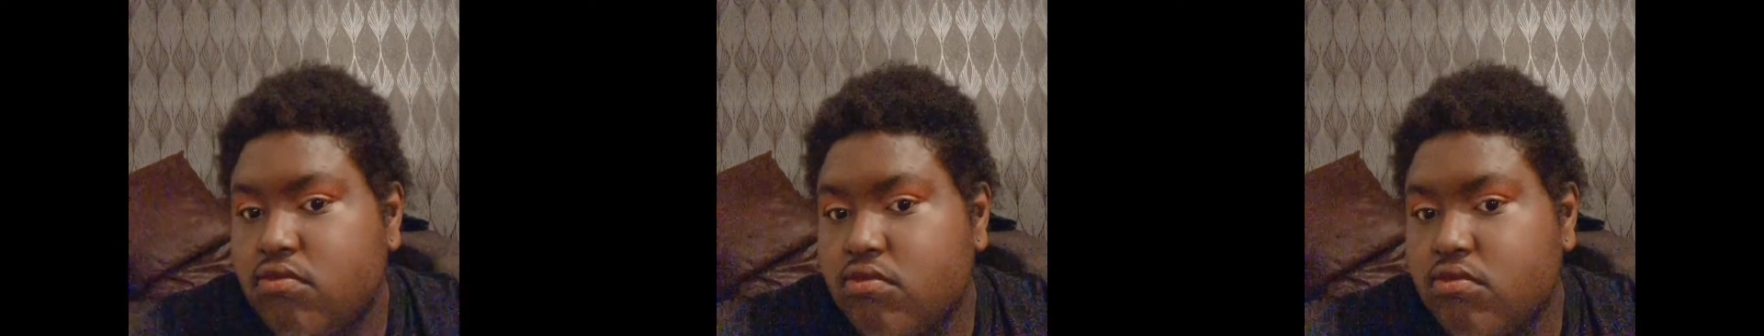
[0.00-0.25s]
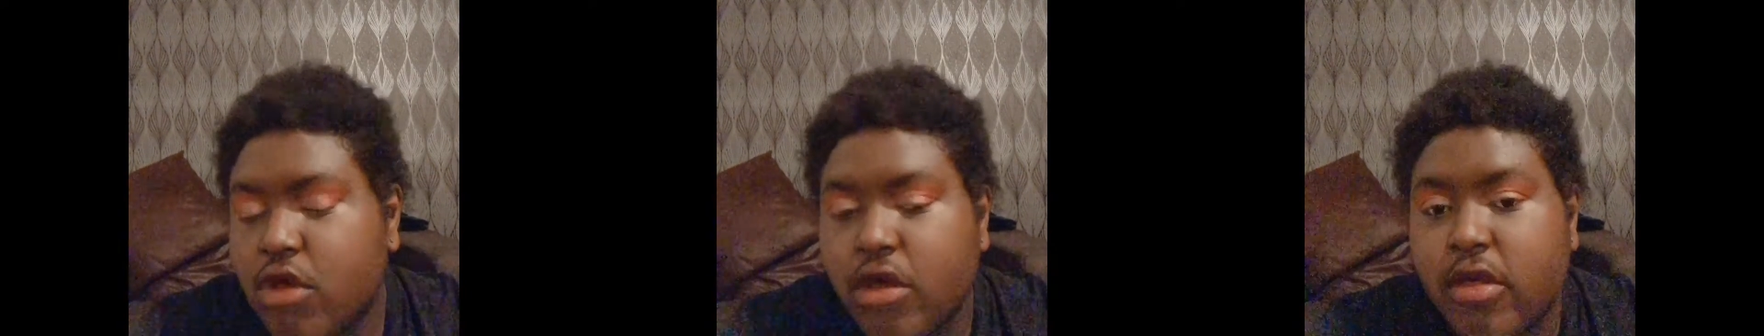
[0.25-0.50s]

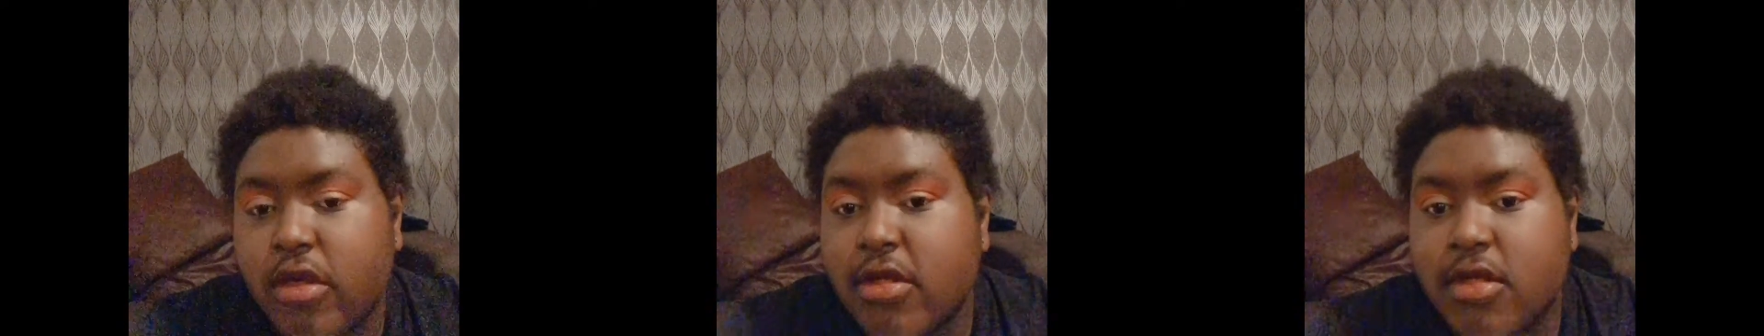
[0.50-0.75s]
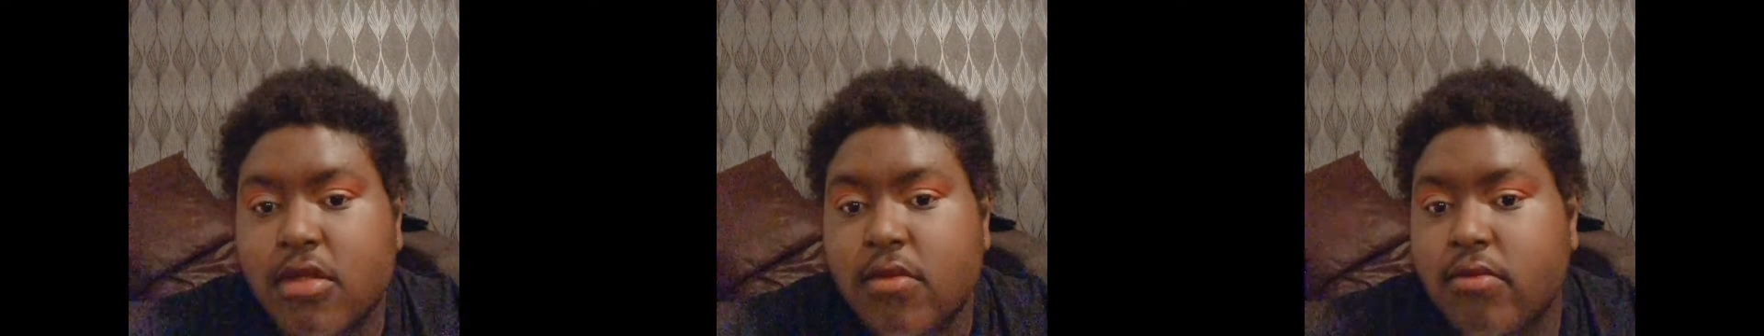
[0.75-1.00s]

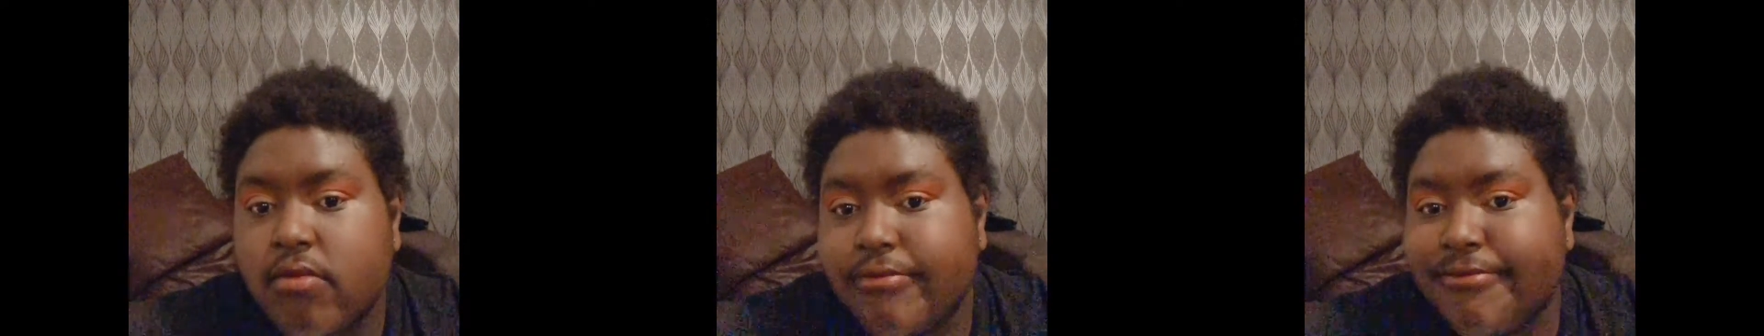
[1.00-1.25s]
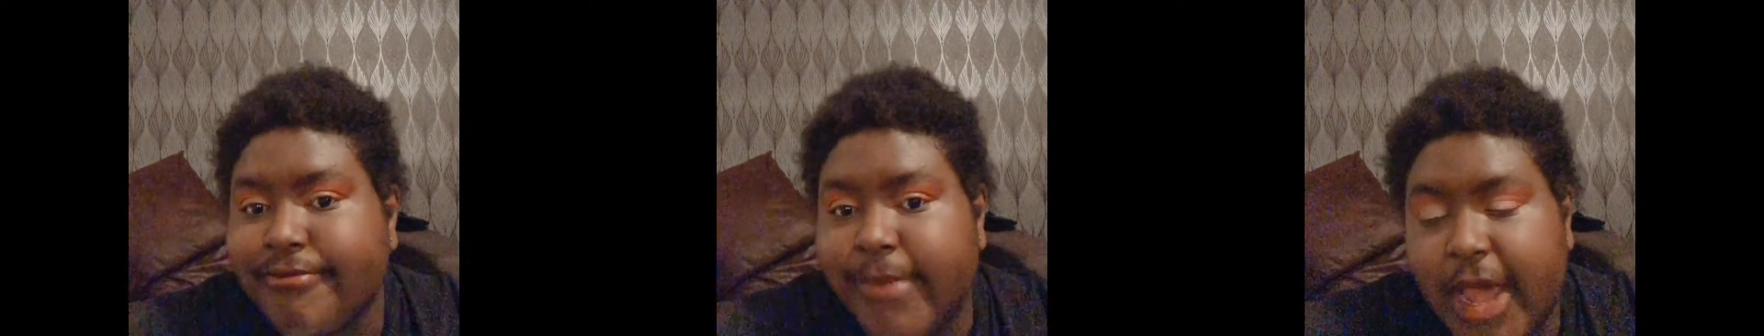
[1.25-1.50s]
because
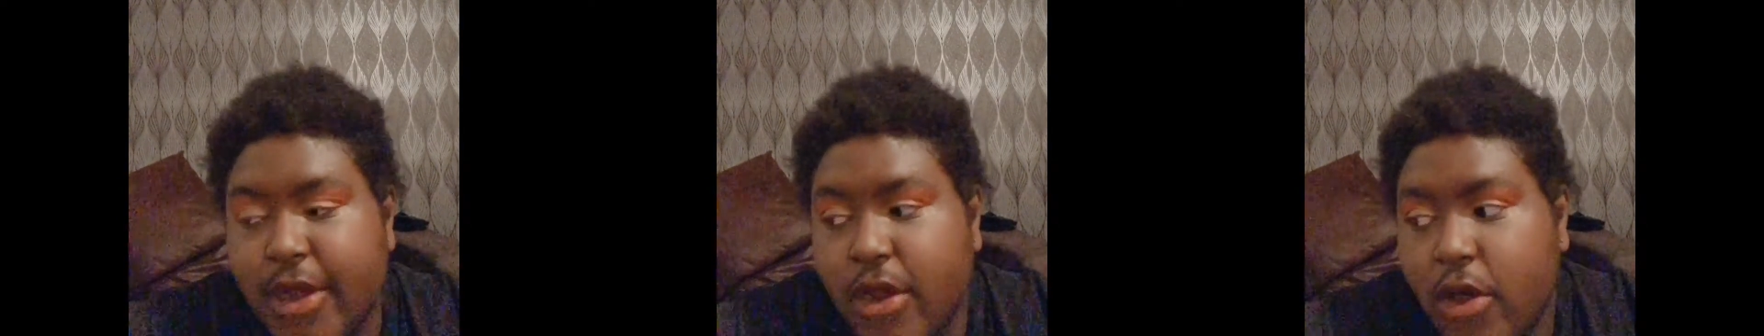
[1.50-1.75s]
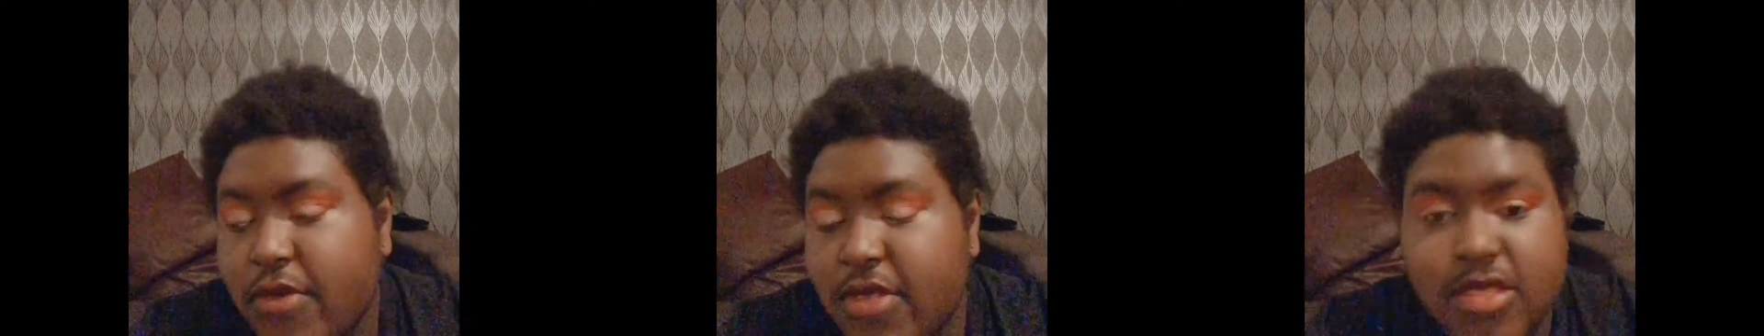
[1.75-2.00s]
I know
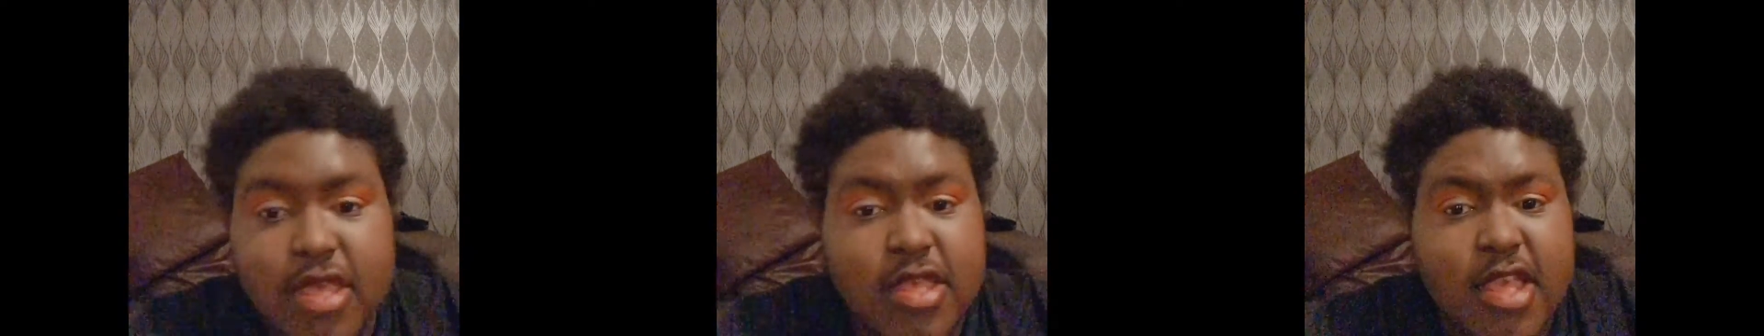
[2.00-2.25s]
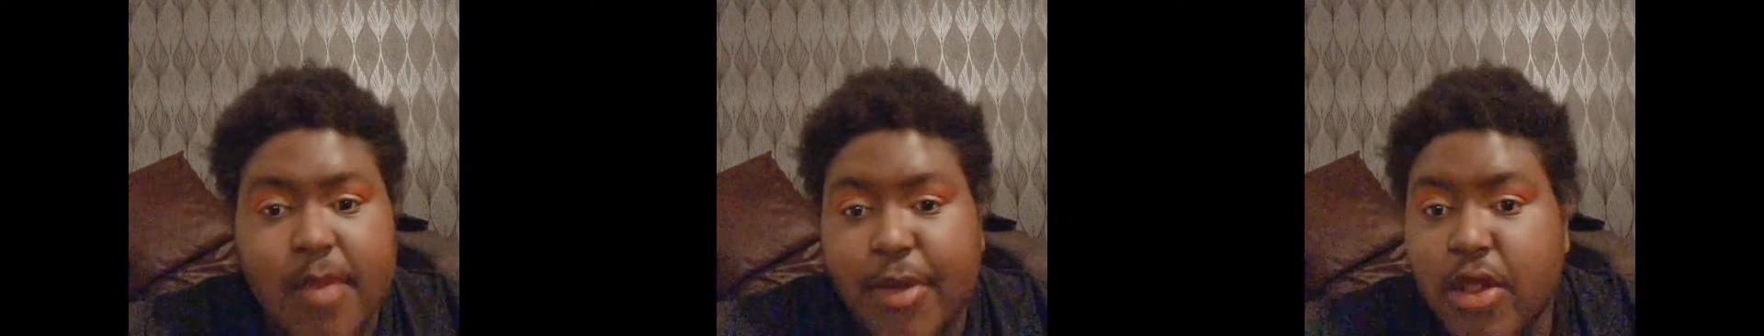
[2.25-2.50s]
this
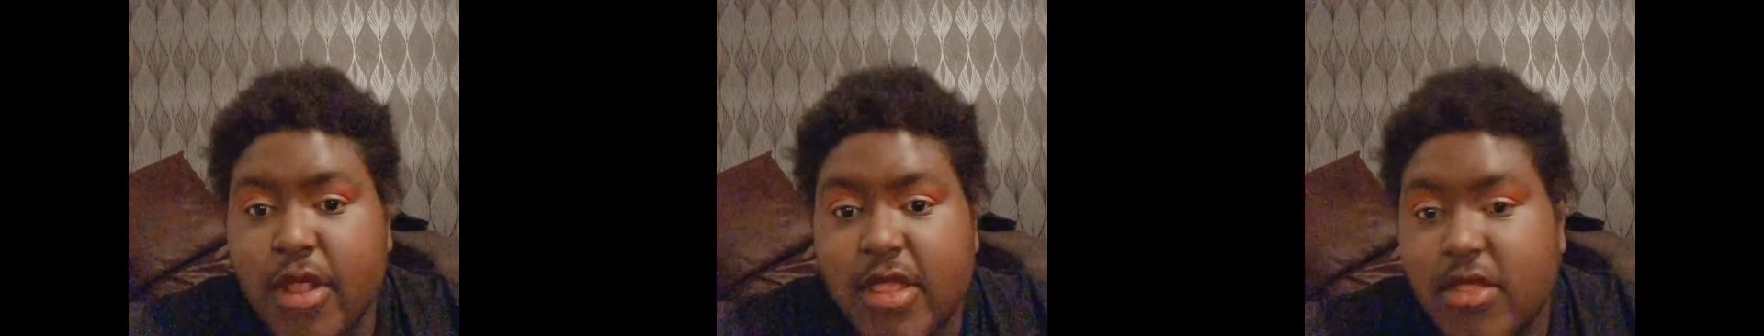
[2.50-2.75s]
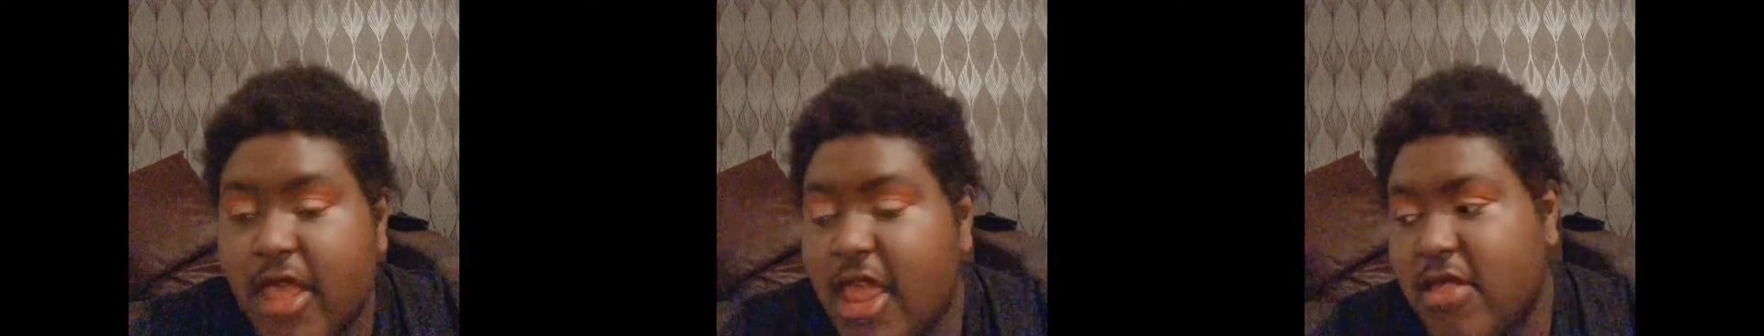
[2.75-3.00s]
hasn't been on
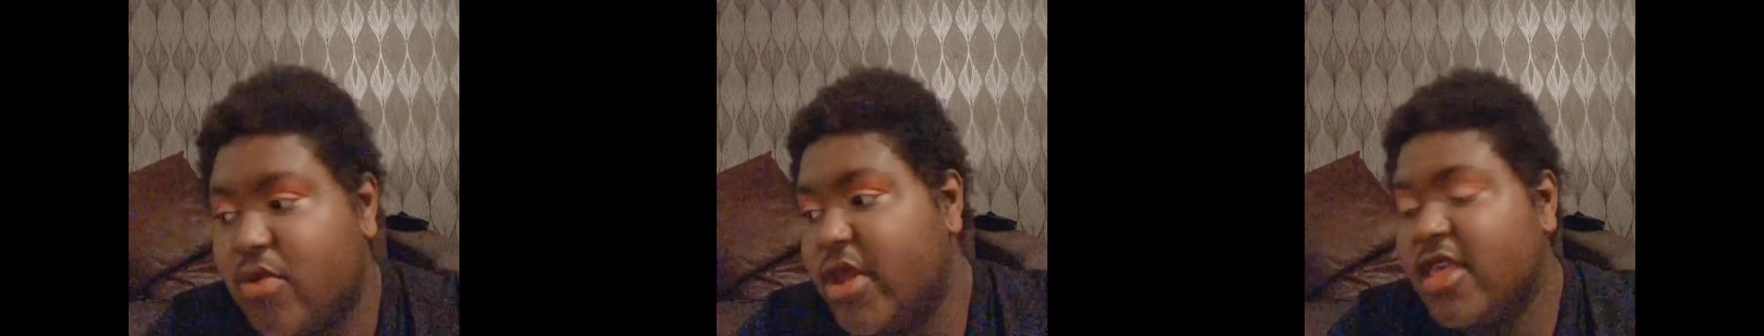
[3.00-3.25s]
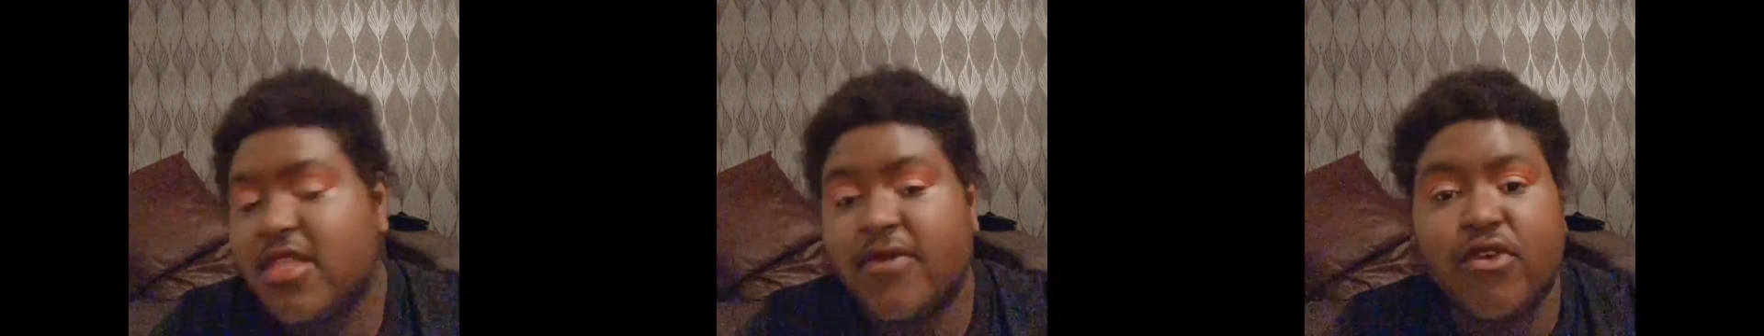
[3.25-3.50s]
Twitter
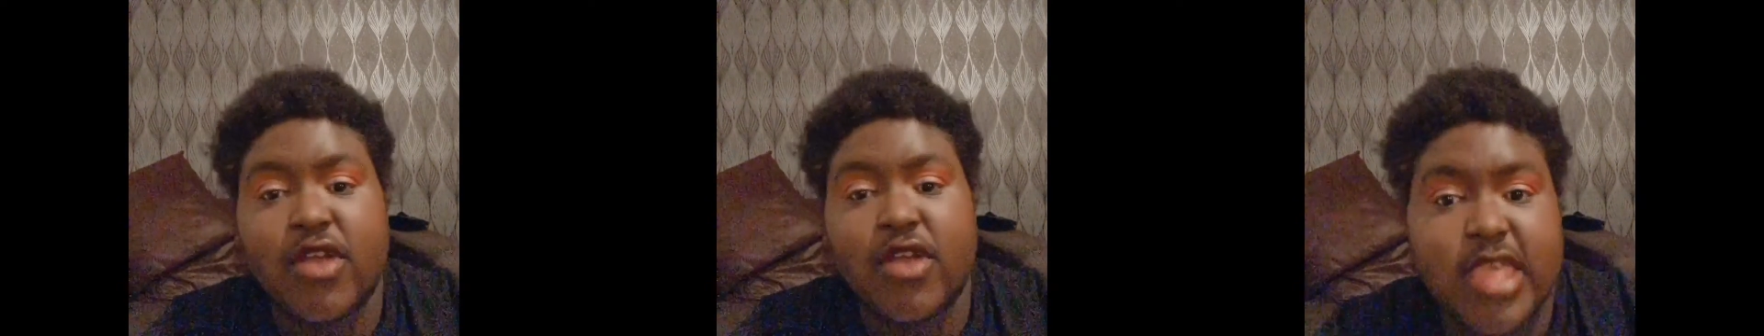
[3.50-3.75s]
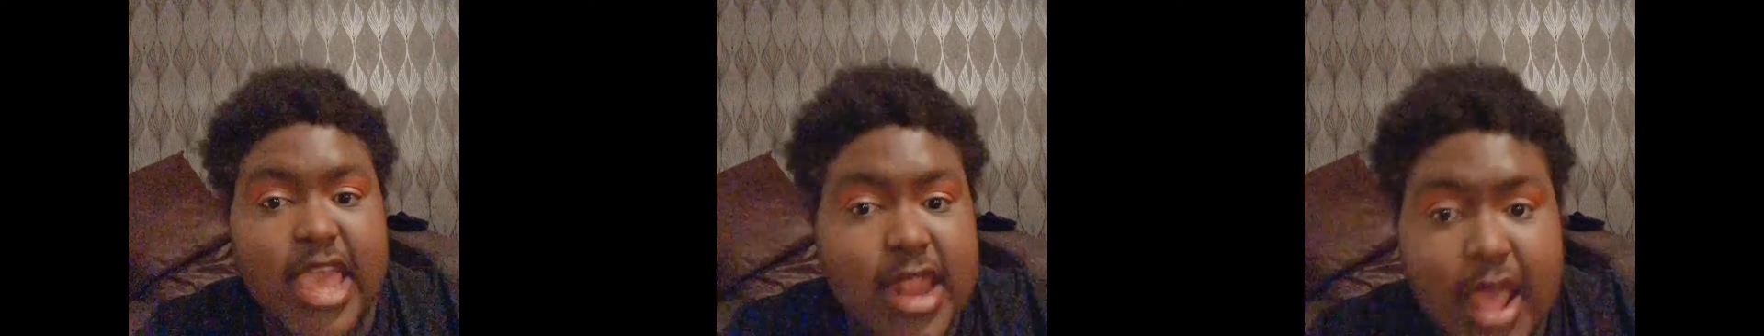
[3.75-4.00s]
for a
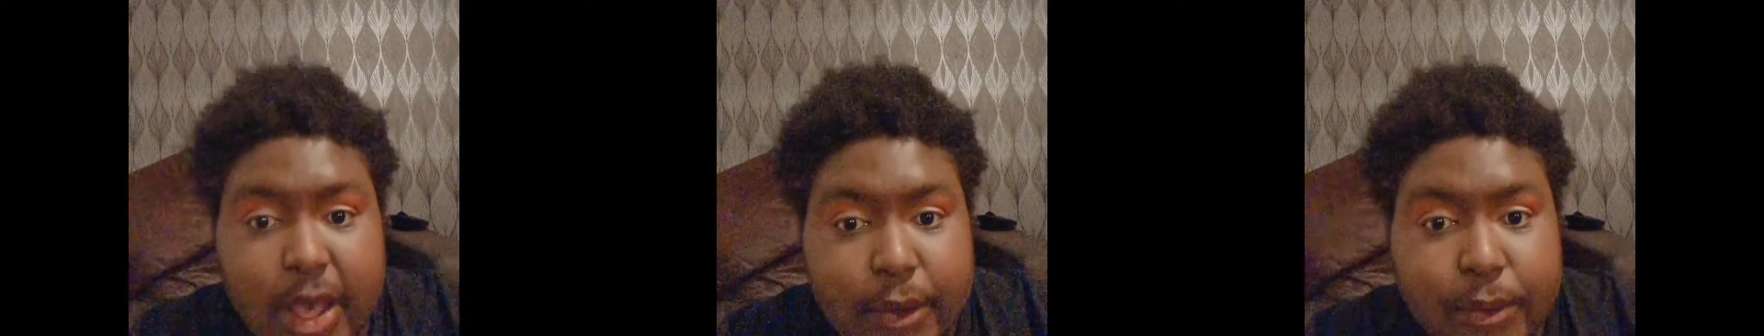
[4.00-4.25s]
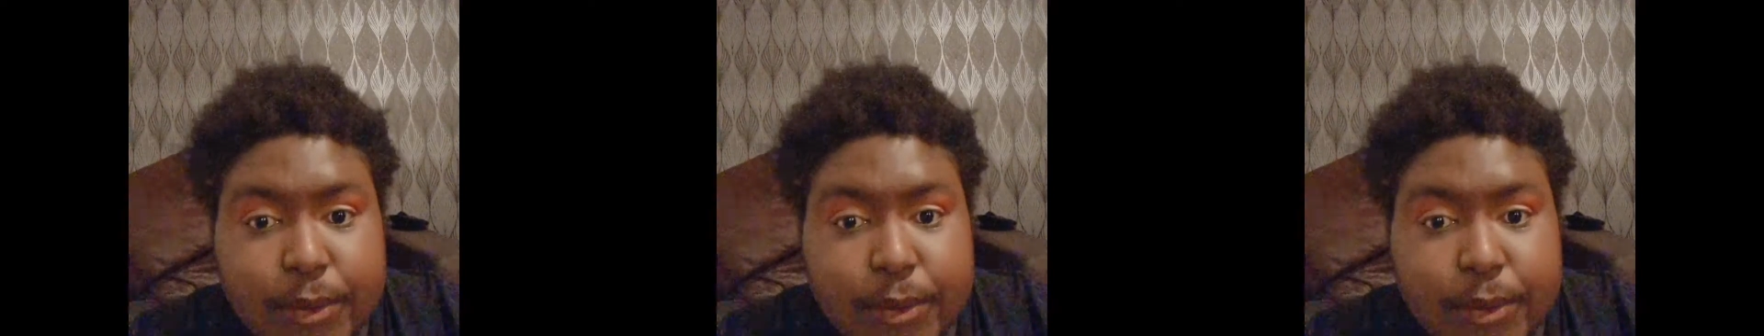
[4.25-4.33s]
day now.